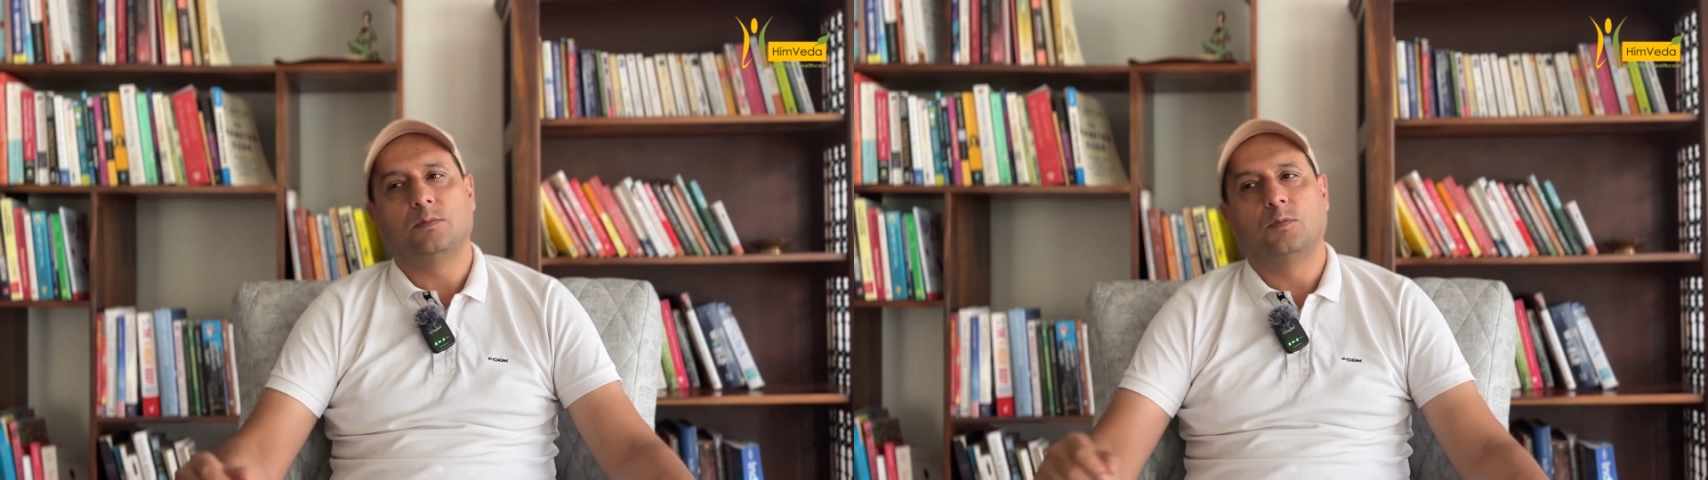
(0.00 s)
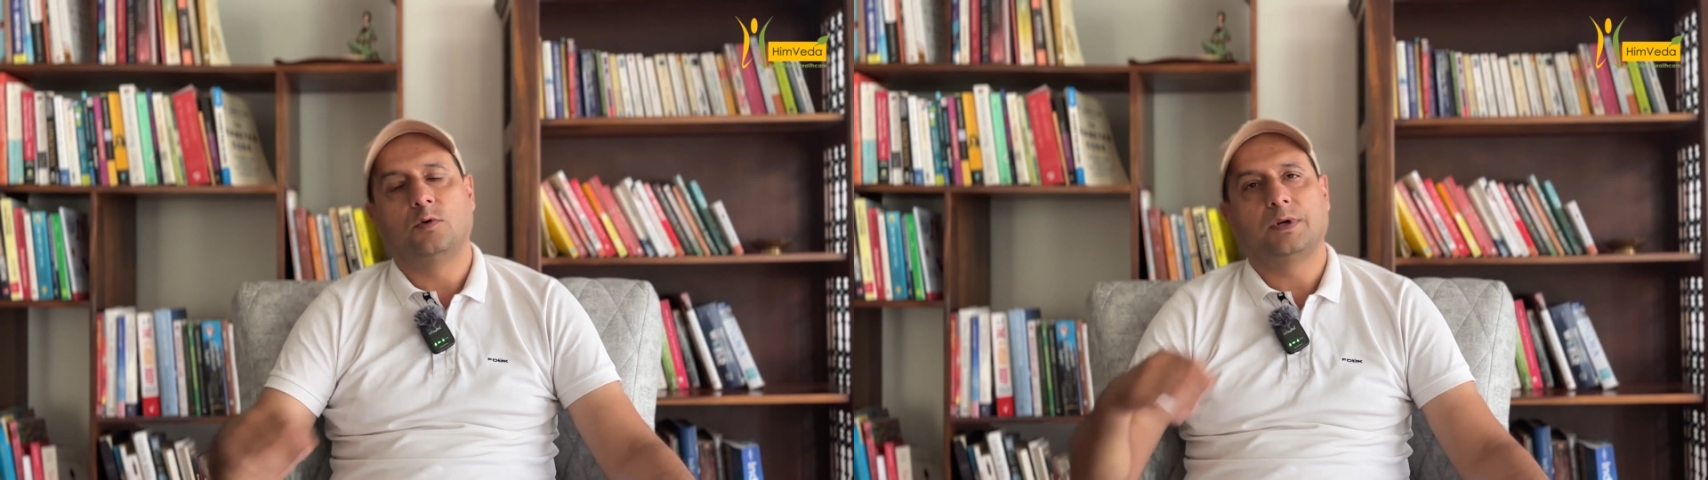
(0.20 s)

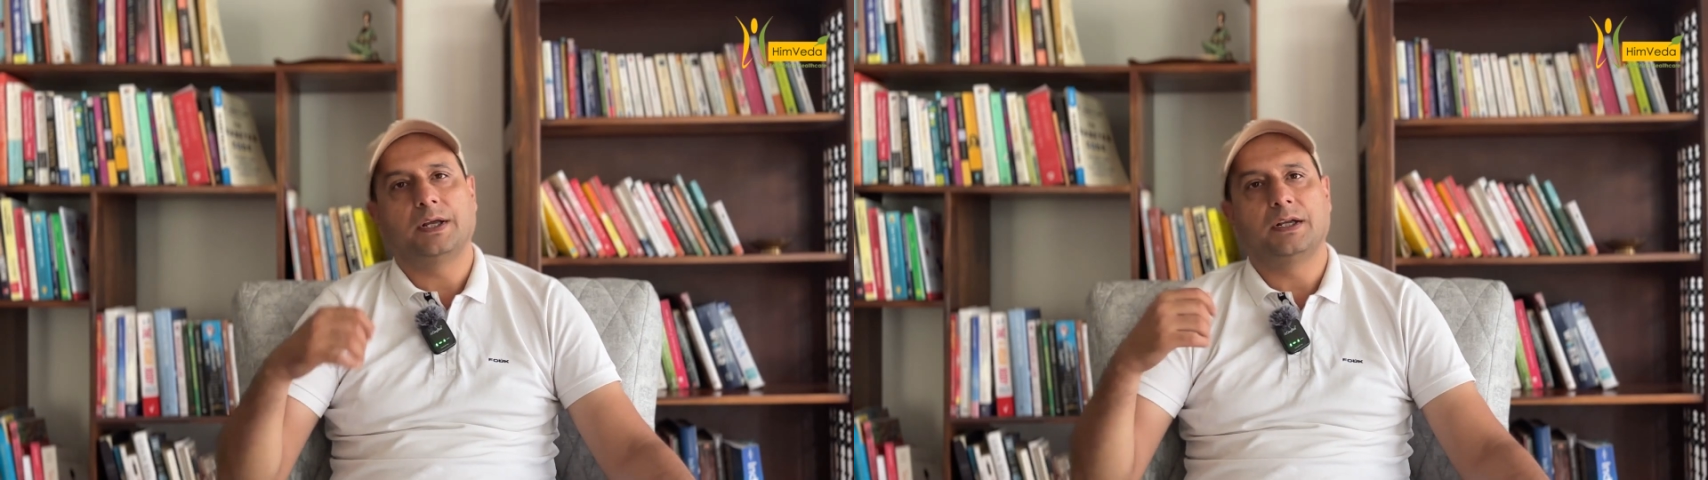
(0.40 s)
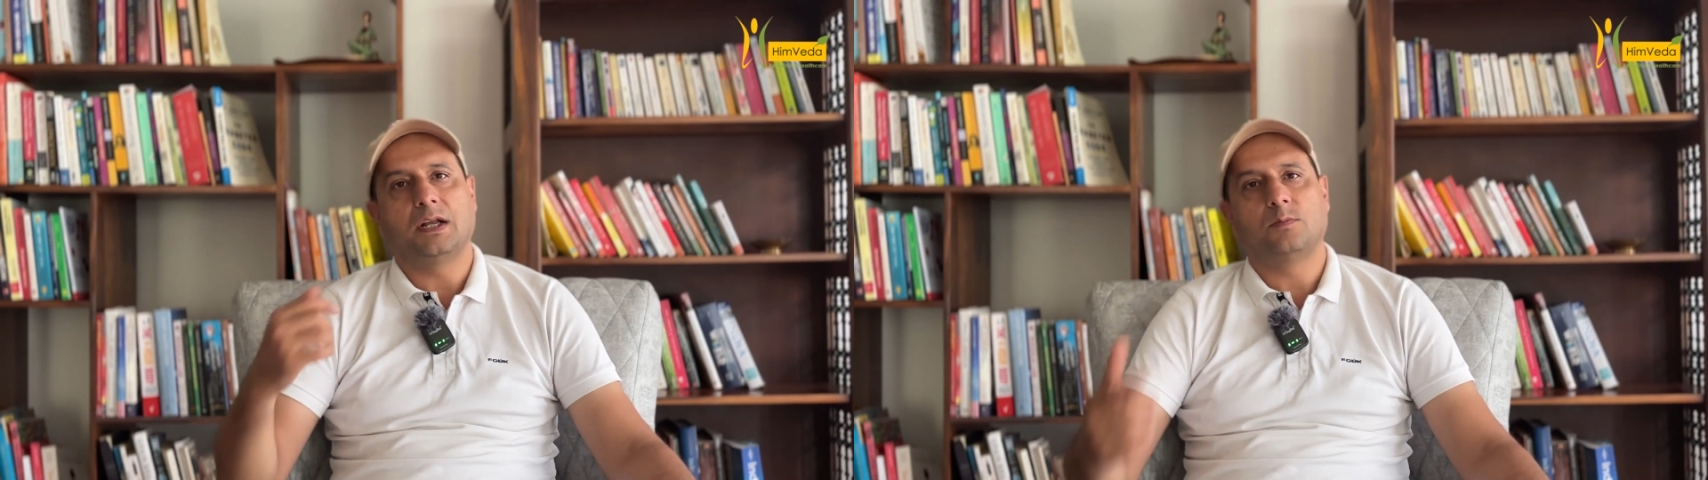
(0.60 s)
more
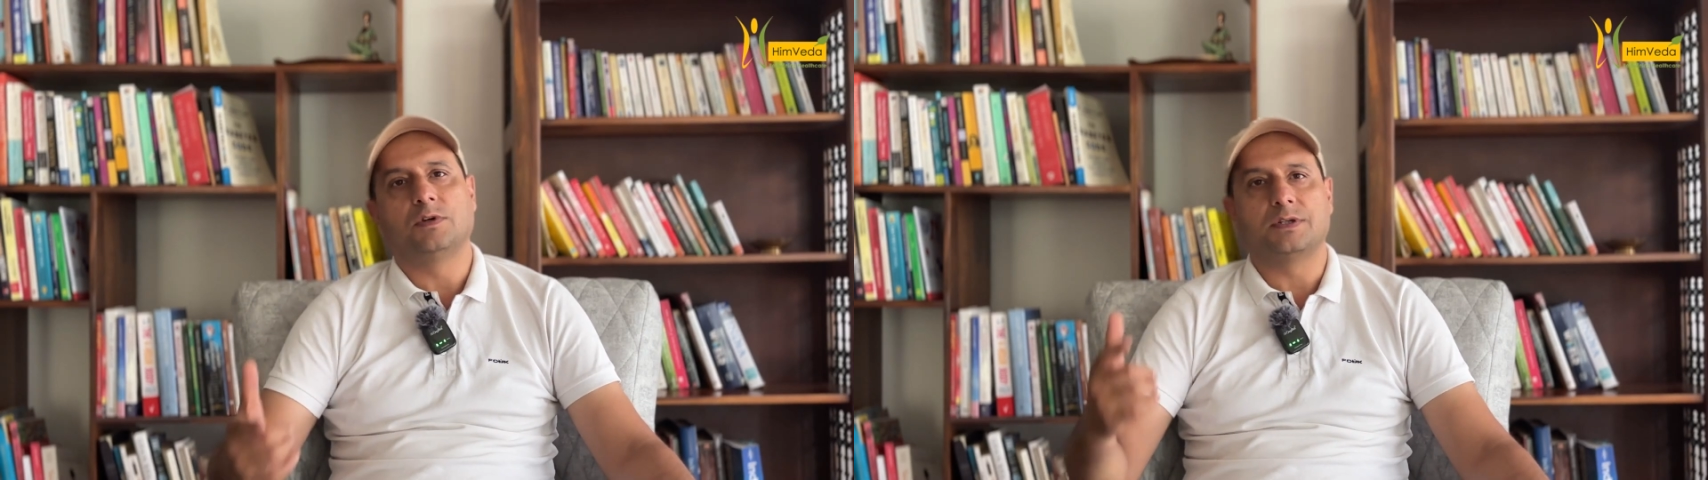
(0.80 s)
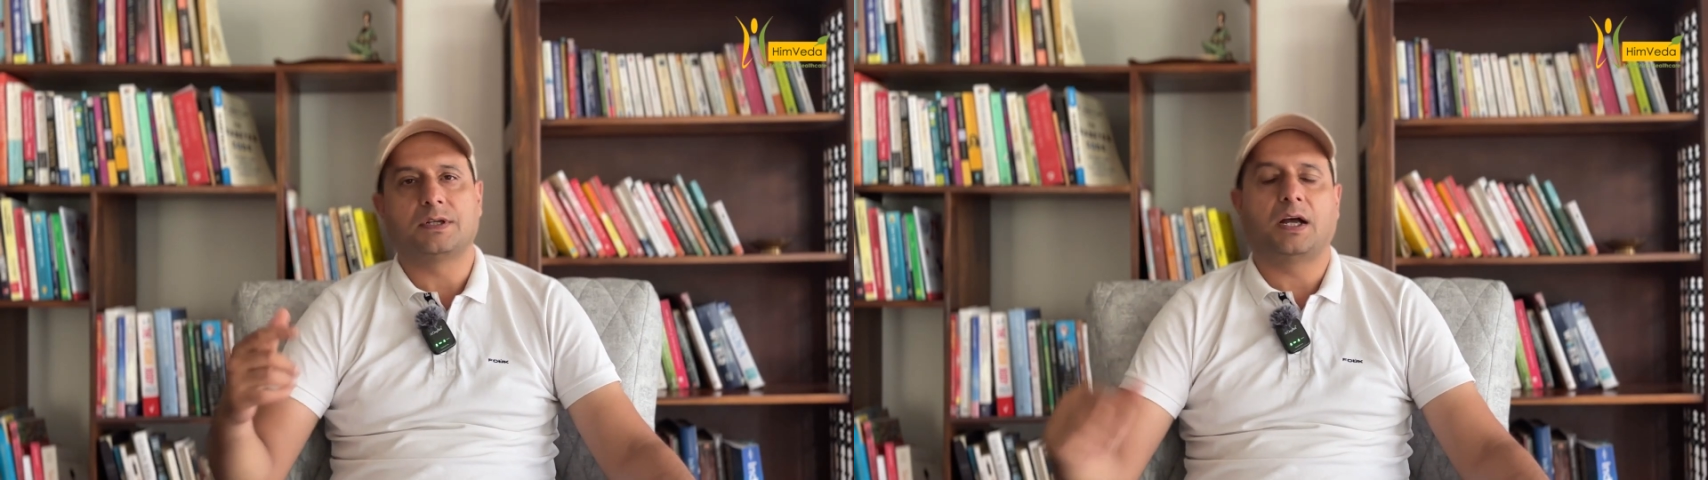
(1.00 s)
in
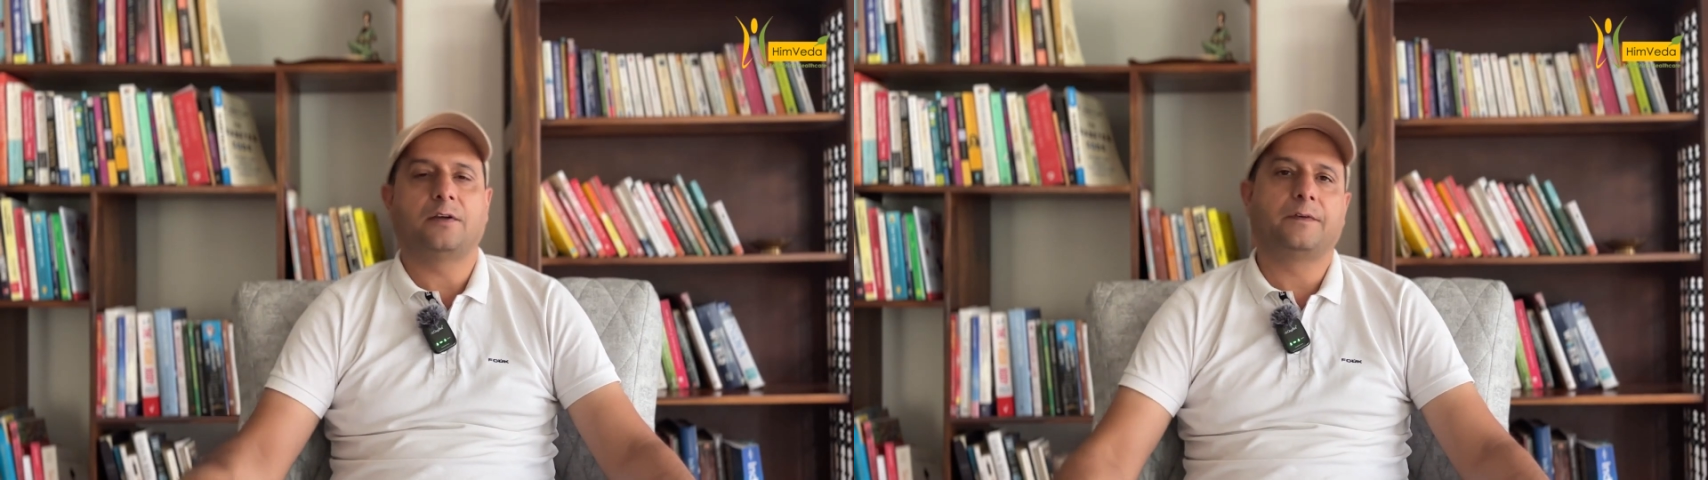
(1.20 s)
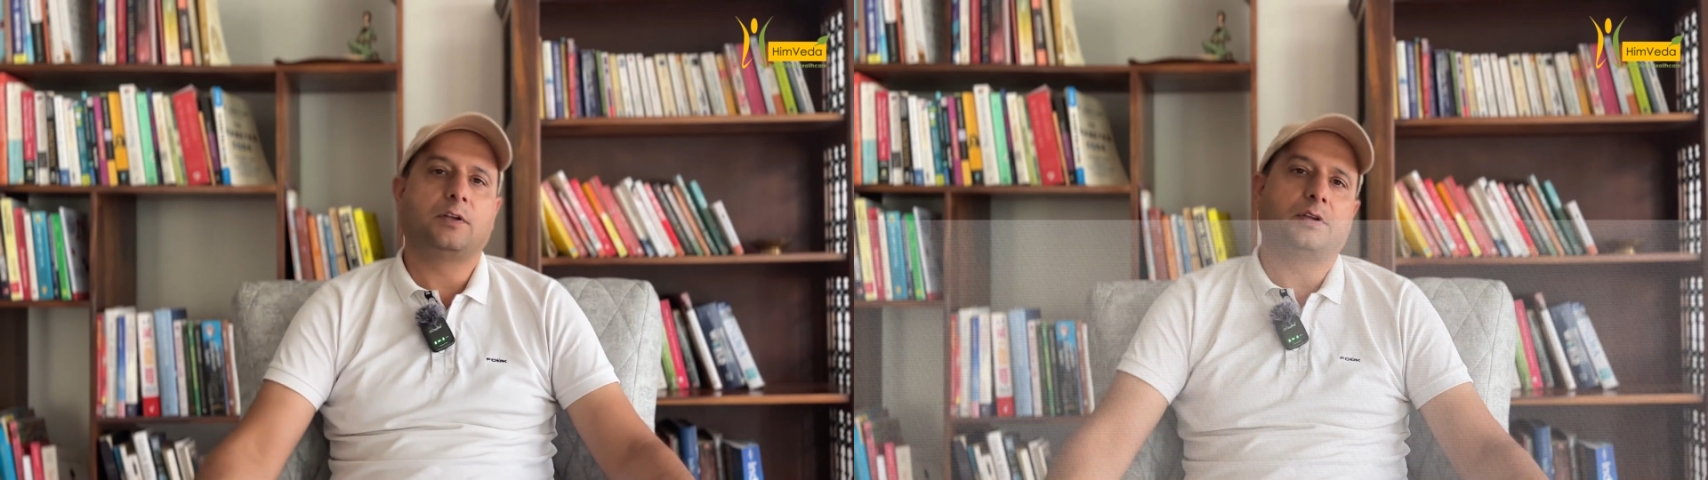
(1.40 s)
numbers. Ayurveda,